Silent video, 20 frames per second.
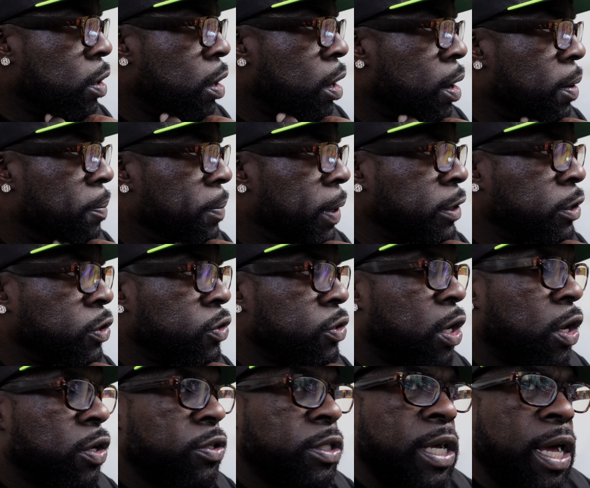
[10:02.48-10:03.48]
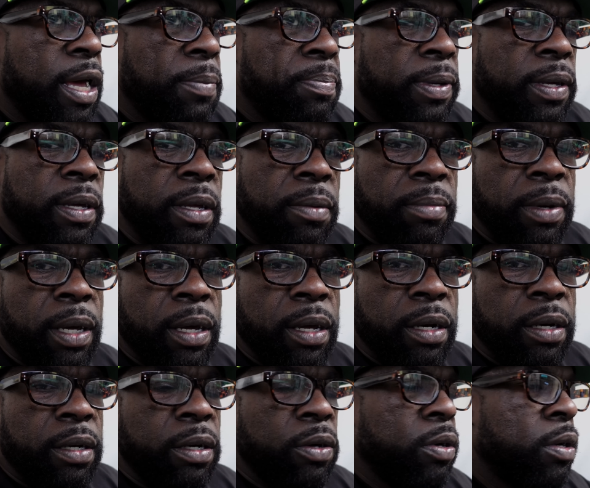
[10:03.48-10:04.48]
Uh, make sure y'all tap in,
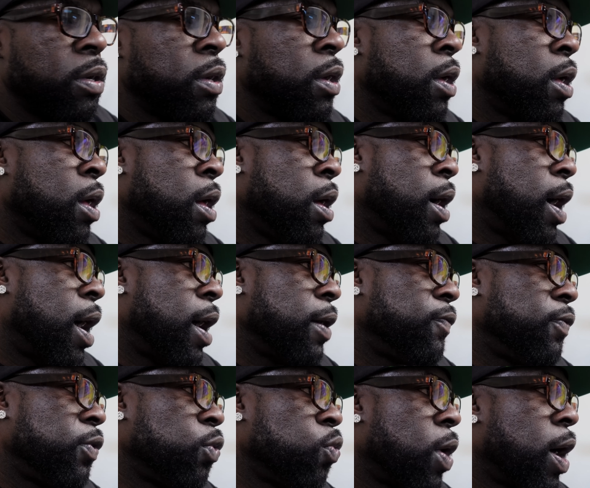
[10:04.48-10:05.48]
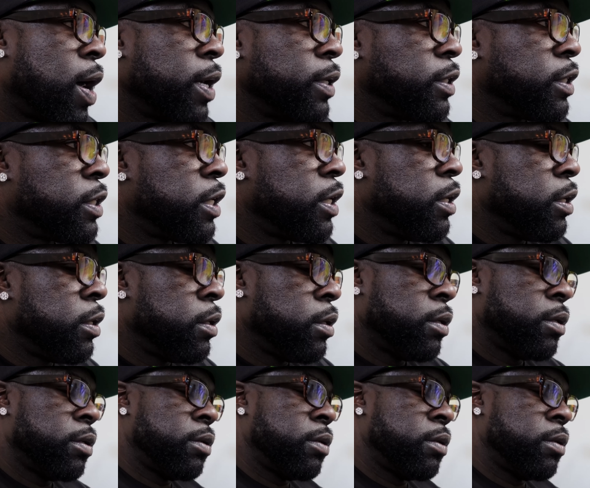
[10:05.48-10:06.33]
man. Uh, Hyphy YT